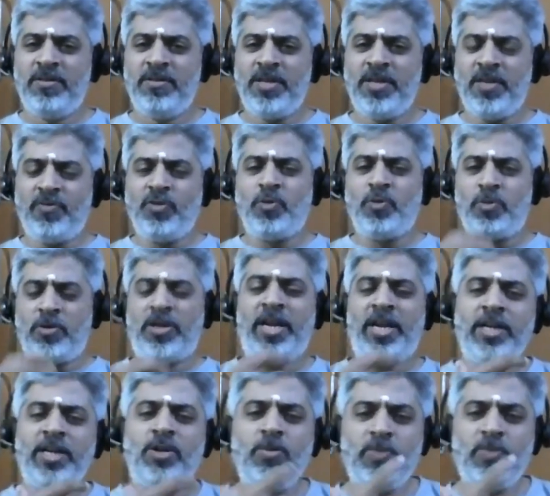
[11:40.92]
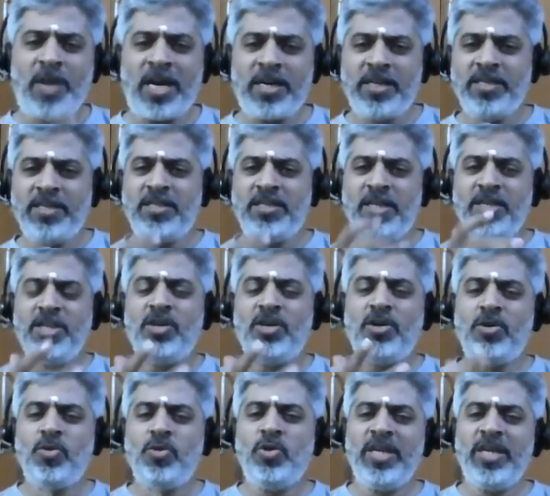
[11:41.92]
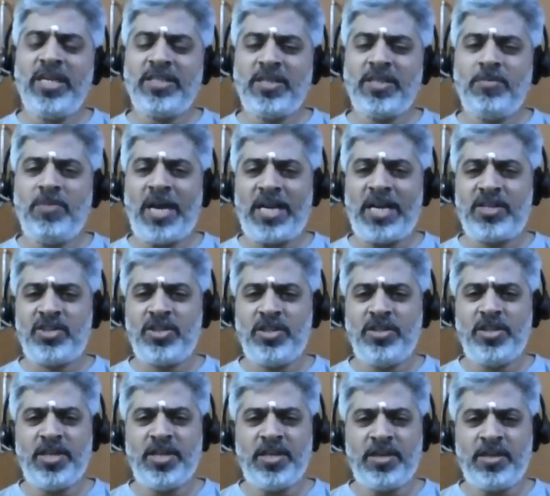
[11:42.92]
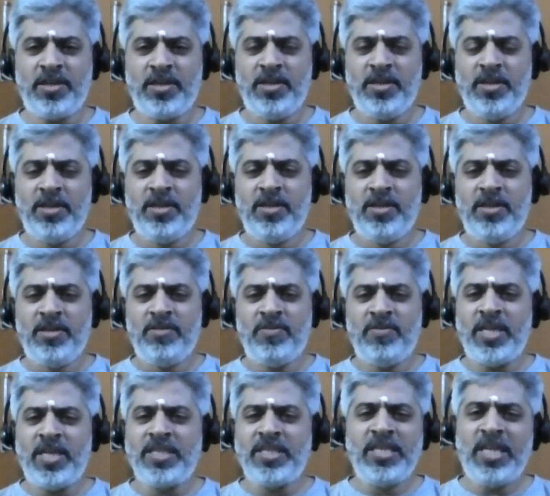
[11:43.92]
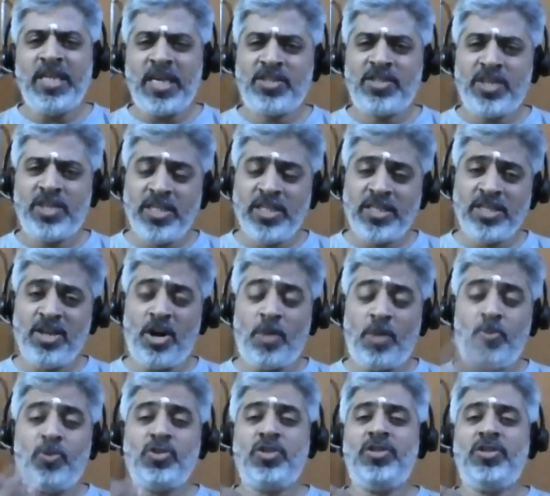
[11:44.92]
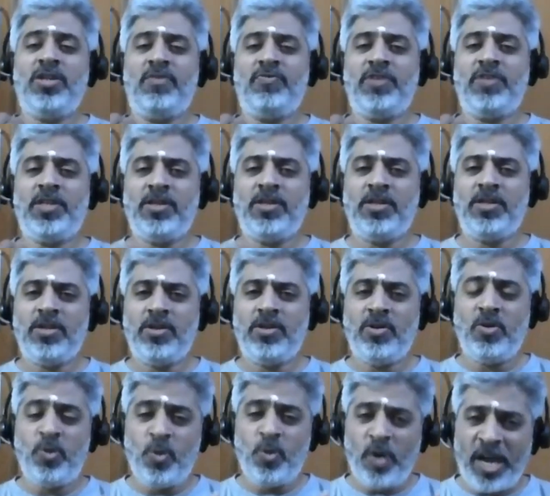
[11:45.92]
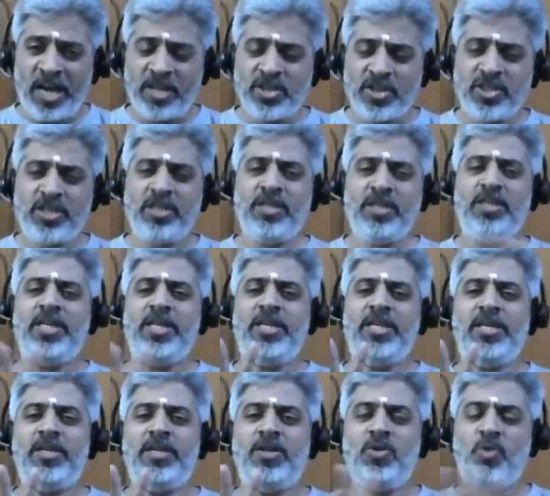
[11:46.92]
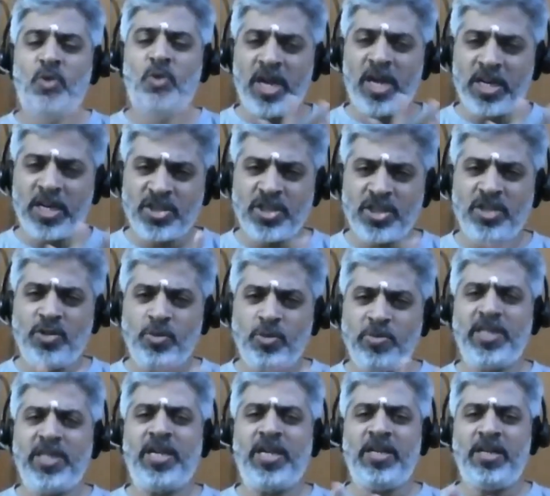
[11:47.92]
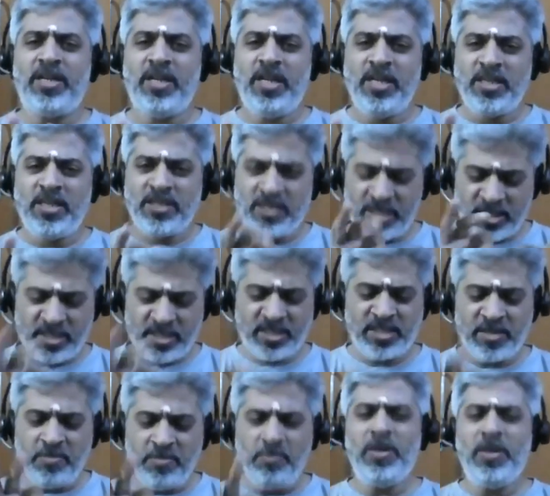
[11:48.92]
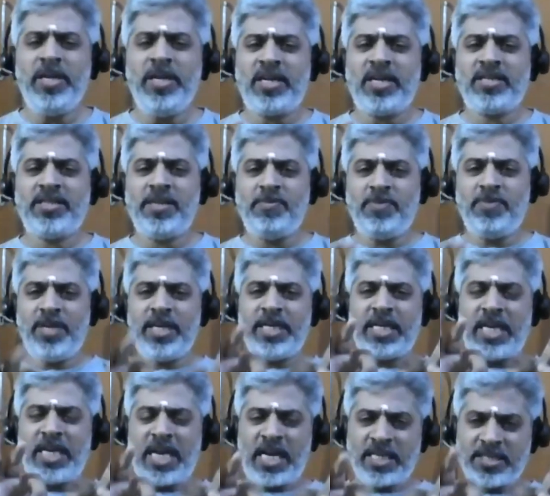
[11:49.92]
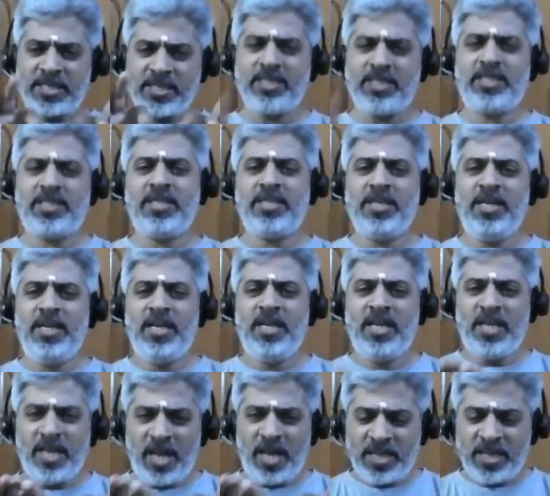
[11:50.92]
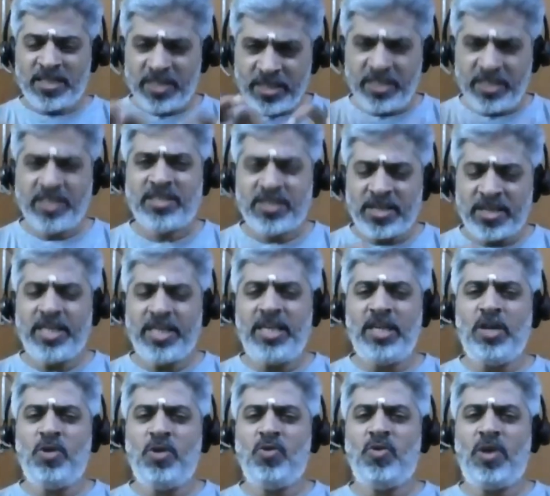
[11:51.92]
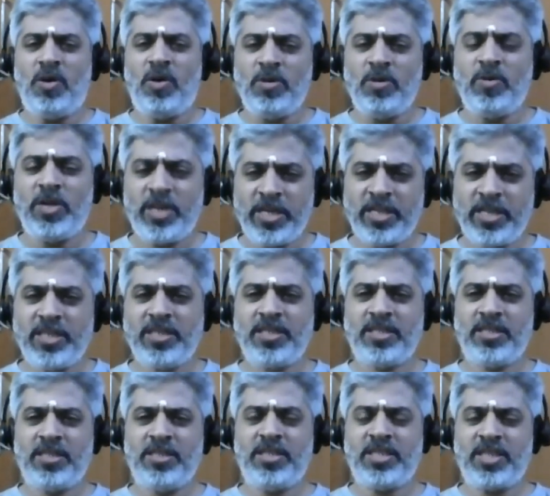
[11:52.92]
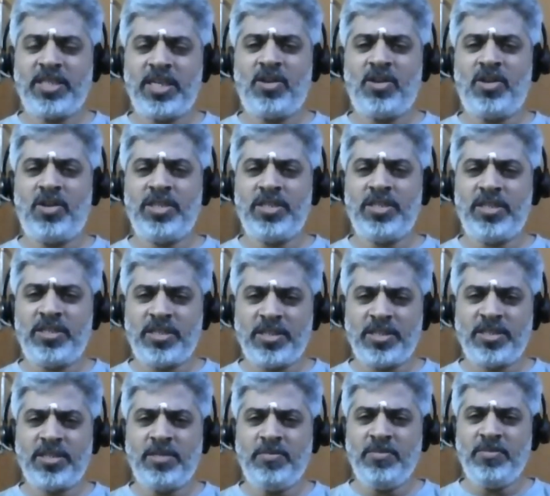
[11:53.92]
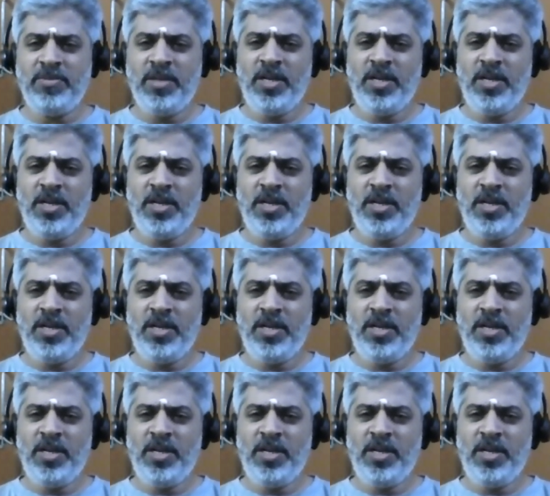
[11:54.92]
If you try to practice, then you're doing some action there. Whereas inaction is the opposite of it. No action needed, no action to be done. Just simply accepting as it is right now, however it is in the psychological system.